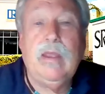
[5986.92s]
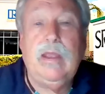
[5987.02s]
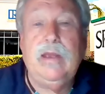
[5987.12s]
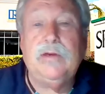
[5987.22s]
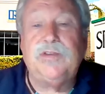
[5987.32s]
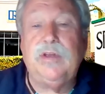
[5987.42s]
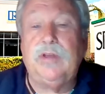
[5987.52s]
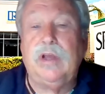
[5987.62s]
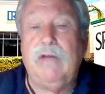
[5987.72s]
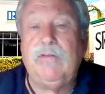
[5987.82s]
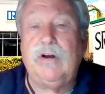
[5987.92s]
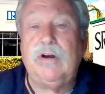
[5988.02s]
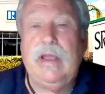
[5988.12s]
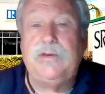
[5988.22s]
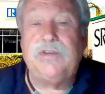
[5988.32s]
is that the governor
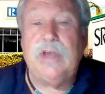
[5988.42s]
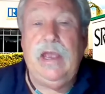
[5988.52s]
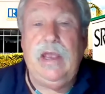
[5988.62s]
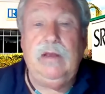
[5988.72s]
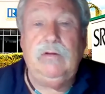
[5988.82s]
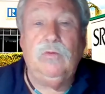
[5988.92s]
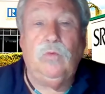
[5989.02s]
makes a